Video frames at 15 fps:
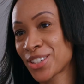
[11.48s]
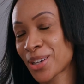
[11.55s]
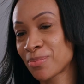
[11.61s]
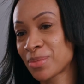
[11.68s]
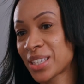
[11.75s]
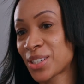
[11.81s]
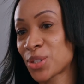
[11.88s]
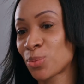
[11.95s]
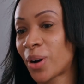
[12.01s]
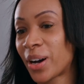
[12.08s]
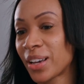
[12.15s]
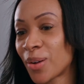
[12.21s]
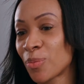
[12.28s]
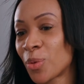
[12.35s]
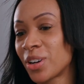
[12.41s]
I'm Tish
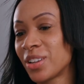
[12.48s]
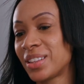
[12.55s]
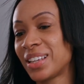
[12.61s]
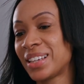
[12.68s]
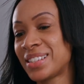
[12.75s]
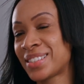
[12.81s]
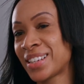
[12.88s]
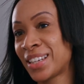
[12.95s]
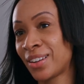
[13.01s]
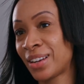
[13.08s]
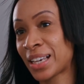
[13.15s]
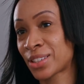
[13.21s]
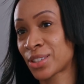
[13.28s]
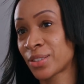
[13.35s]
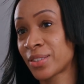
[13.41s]
White, I'm one of the senior
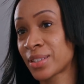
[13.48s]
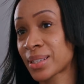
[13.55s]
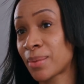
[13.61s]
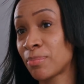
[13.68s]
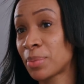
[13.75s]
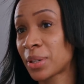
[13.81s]
lecturers in